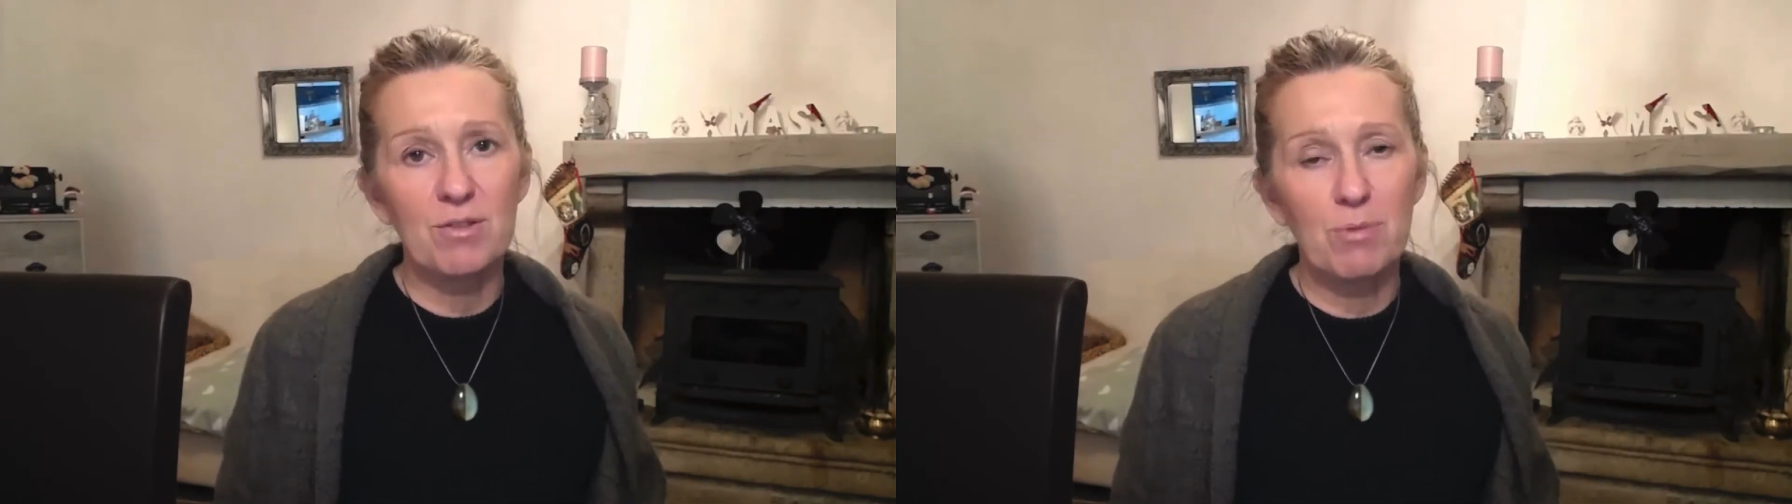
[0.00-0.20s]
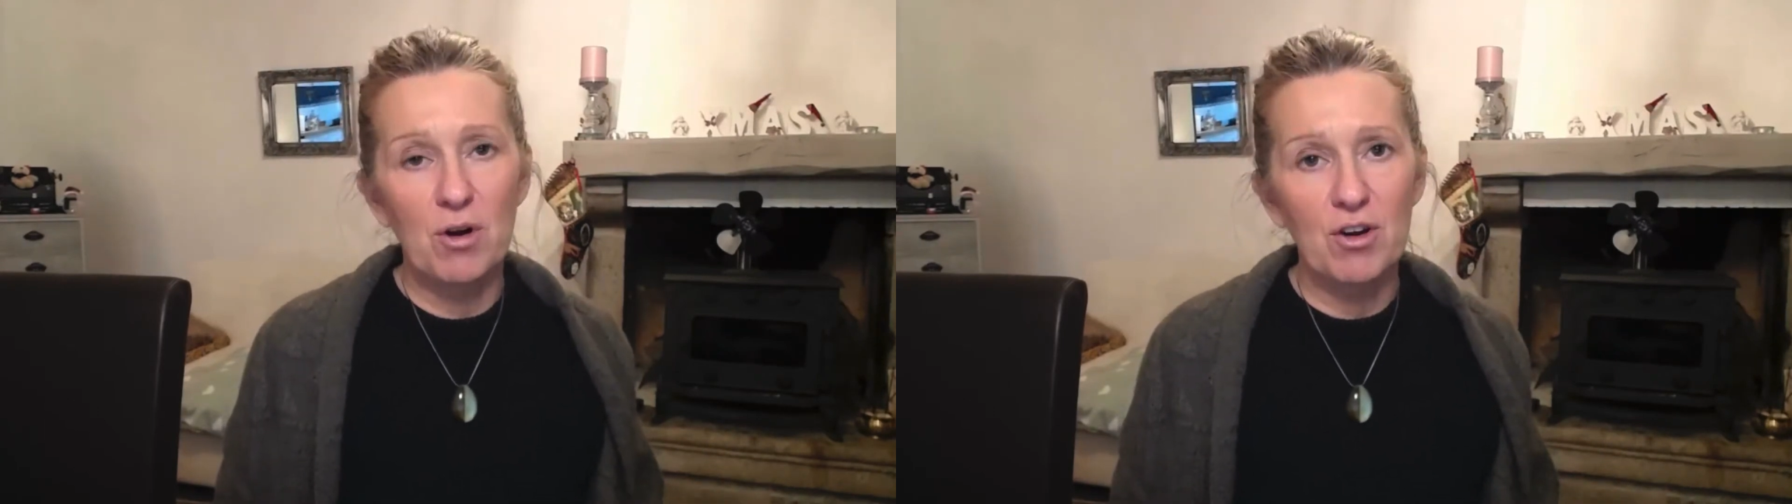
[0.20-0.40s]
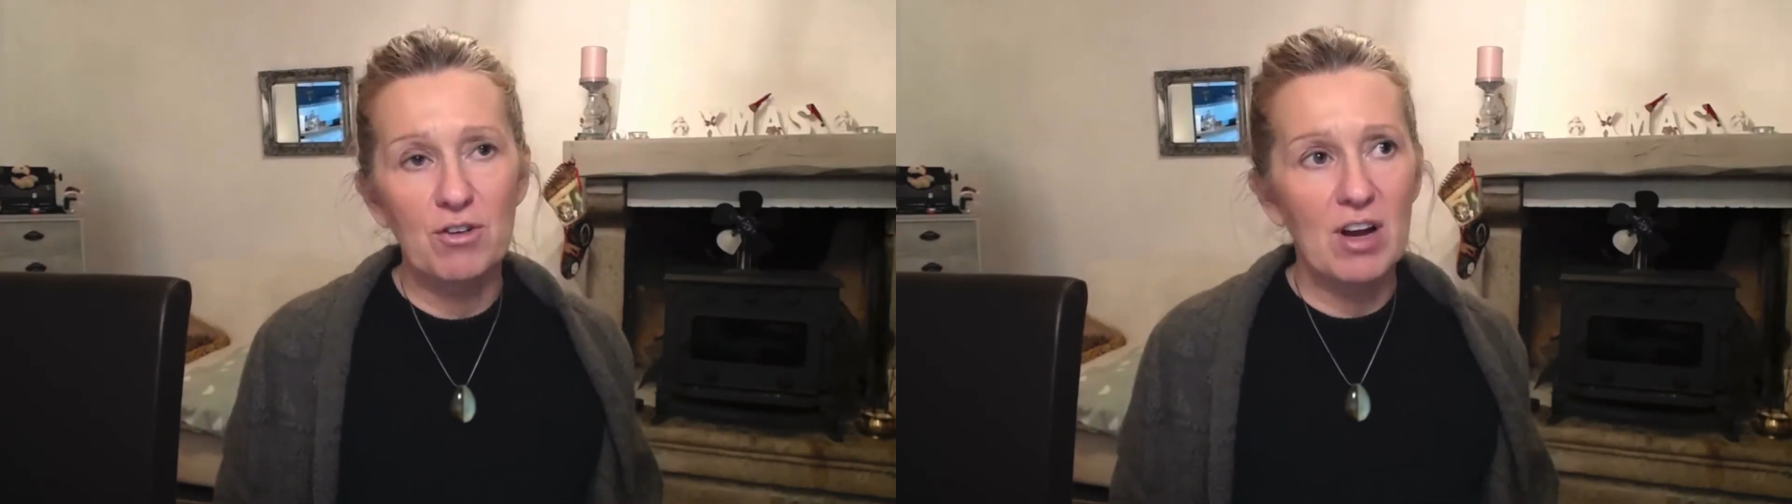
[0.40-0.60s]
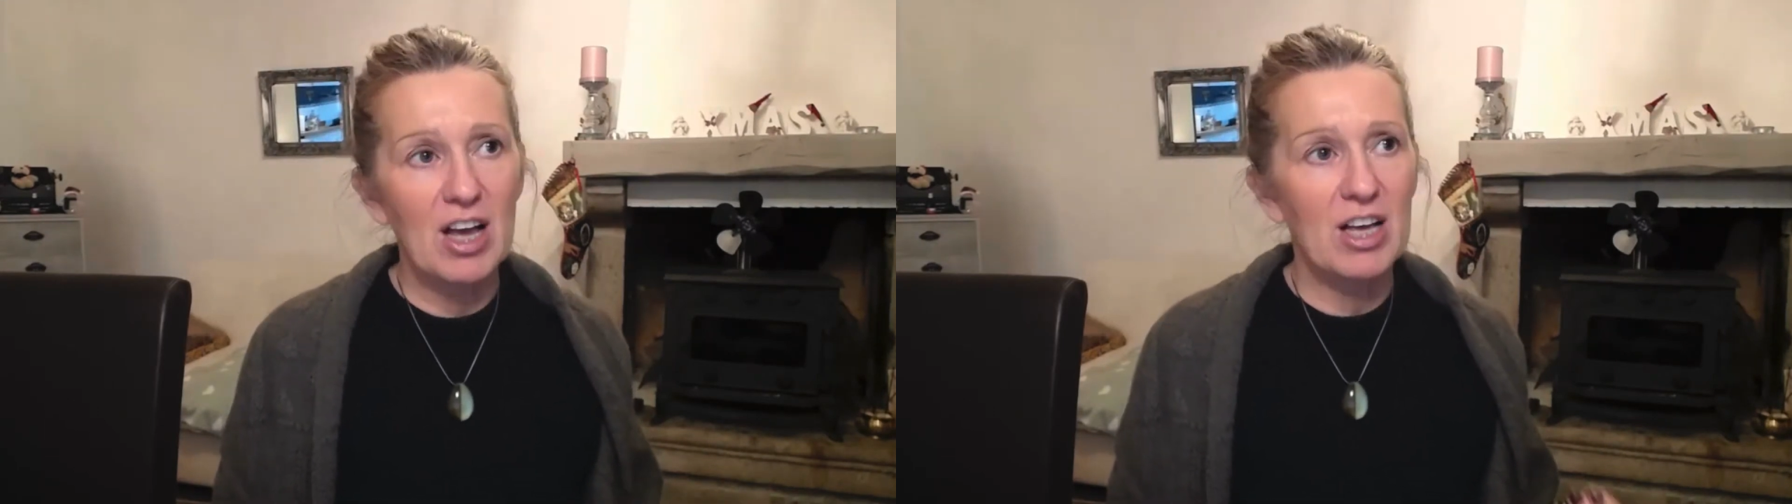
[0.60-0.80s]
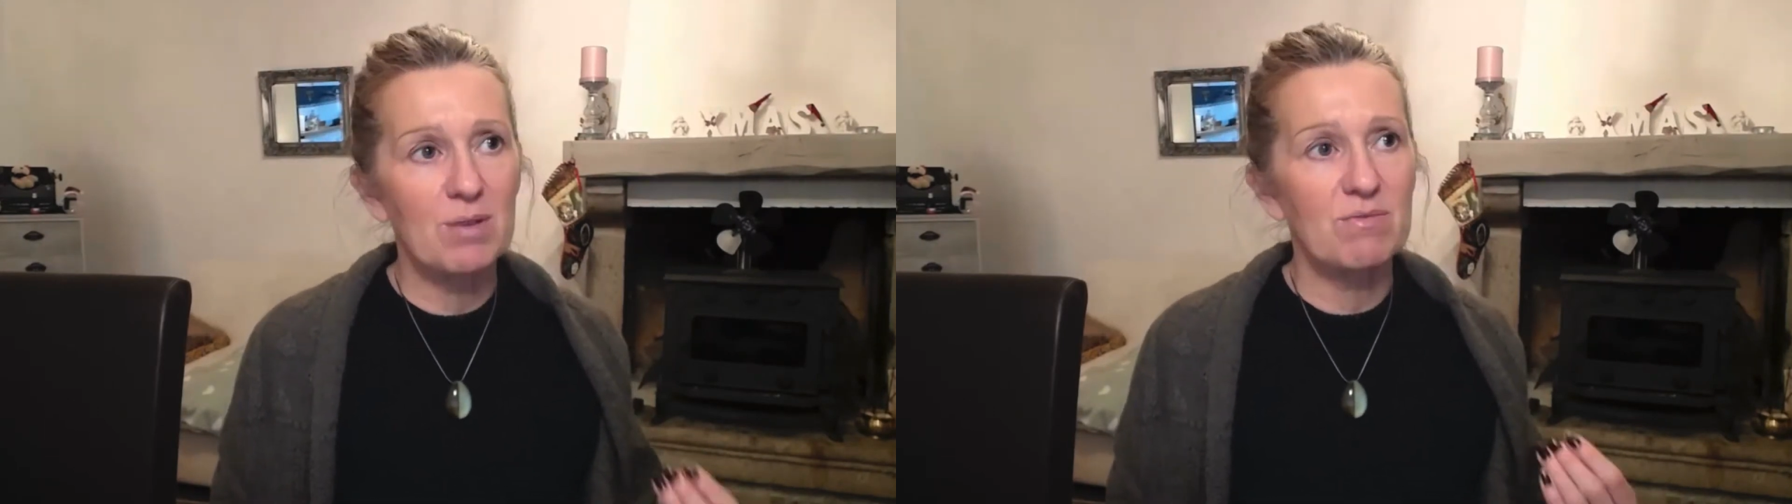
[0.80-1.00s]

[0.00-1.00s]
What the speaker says: programs,